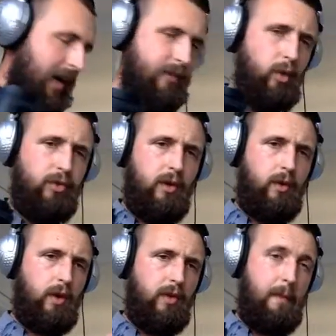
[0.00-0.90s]
I've also
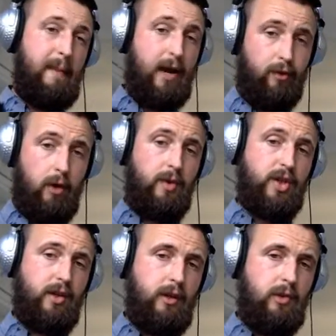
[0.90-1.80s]
got the macro which
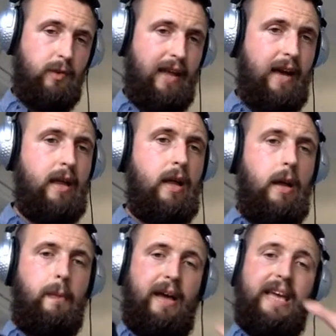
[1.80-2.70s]
I use with that,
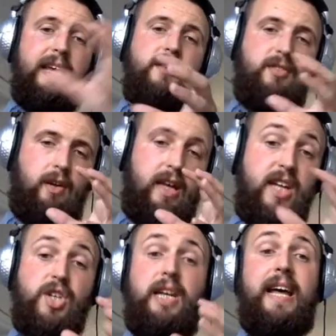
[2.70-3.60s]
but each
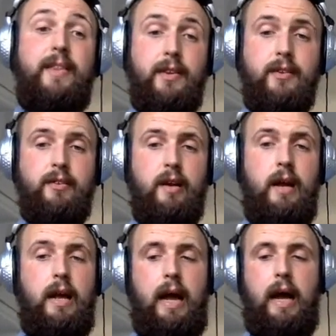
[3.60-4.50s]
each lens
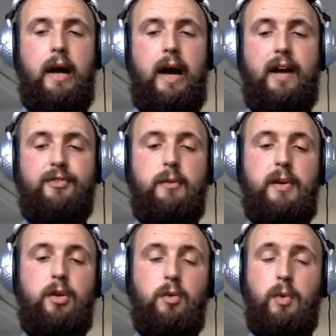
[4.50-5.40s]
uh, has to be
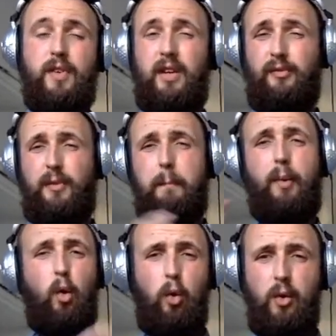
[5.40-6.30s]
done with a different
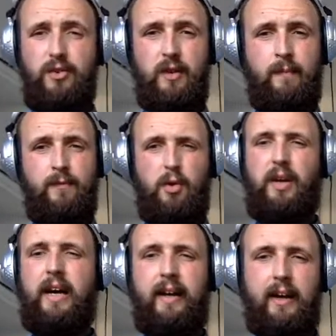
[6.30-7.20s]
port, so it
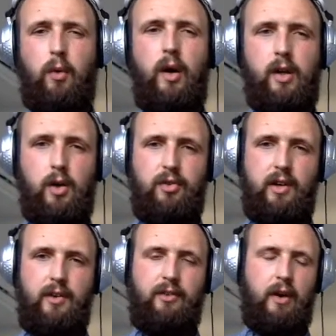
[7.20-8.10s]
can get quite
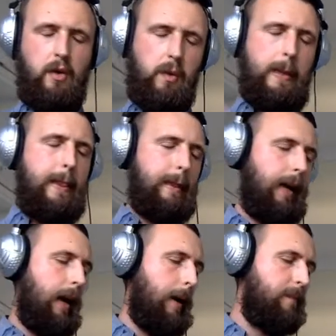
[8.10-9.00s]
costly. So
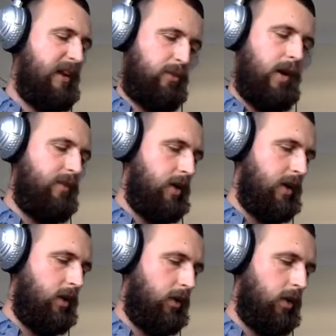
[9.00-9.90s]
um, that's why I've only
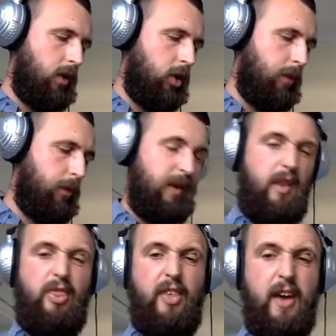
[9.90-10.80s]
got a, a couple. But
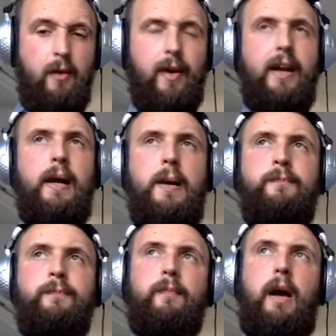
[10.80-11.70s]
in theory,
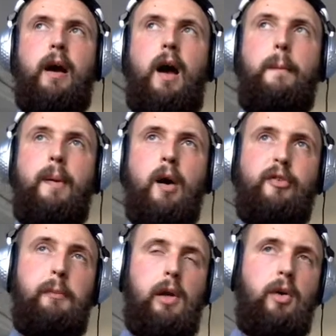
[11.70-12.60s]
uh, apart
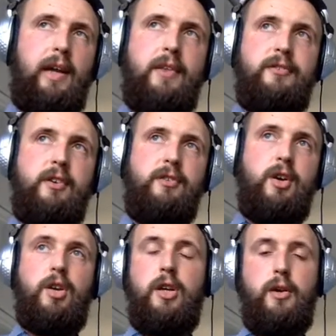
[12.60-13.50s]
from long lenses, you
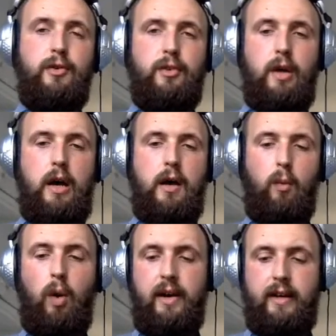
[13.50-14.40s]
can use uh,
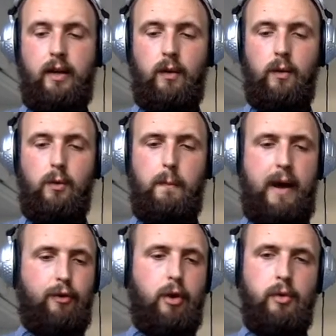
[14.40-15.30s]
wide angle
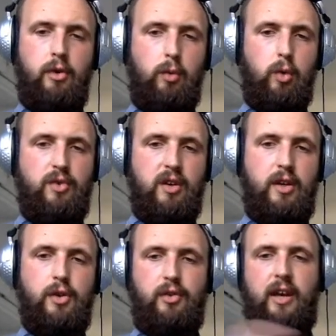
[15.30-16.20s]
macro underwater,
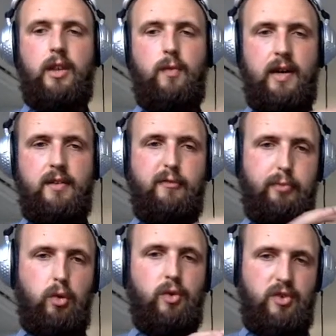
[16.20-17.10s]
and you just get the relative
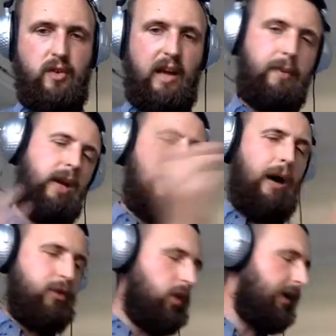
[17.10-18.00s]
port to that. But
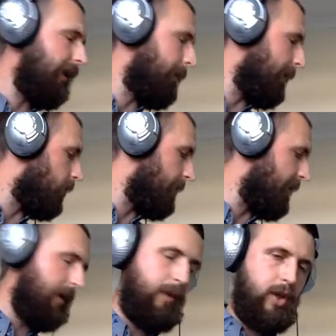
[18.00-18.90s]
I'll talk a little bit more about
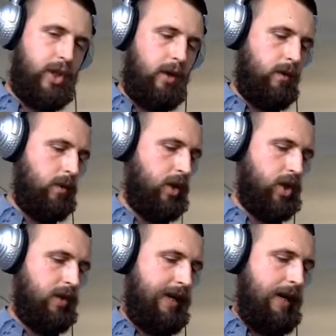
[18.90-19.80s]
that when I show when I
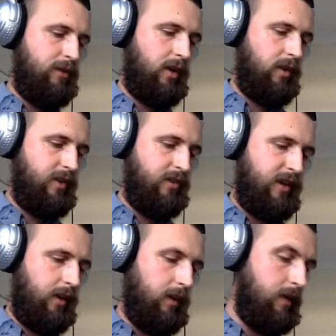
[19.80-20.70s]
show the housing off in a
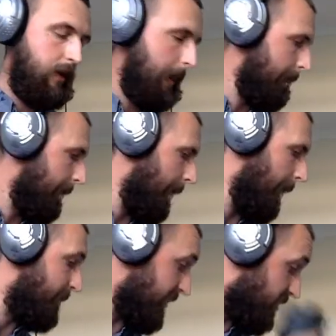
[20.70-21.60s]
second. Uh,
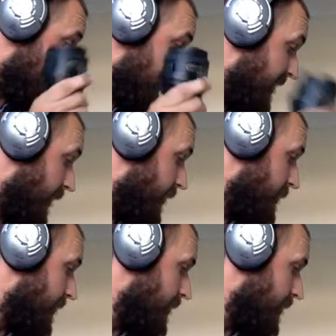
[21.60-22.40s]
but that's a Tokina anyway.